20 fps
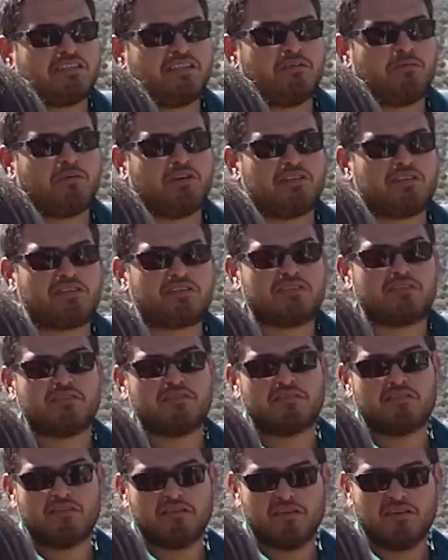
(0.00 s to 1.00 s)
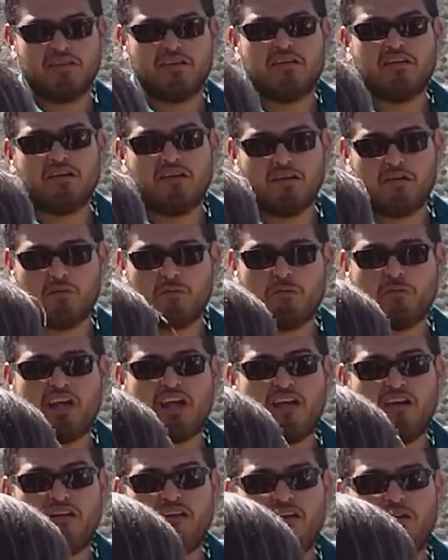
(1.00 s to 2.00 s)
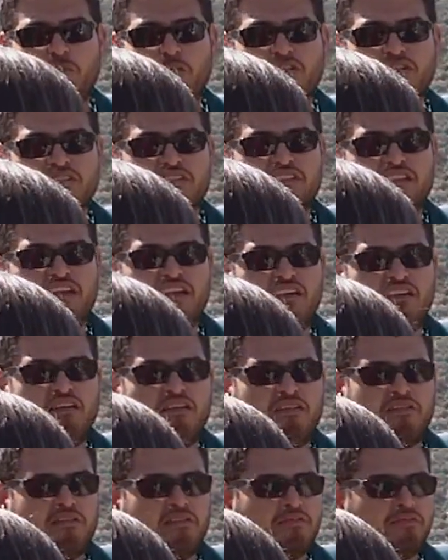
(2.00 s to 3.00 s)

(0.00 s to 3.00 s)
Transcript: see what's there and what's there.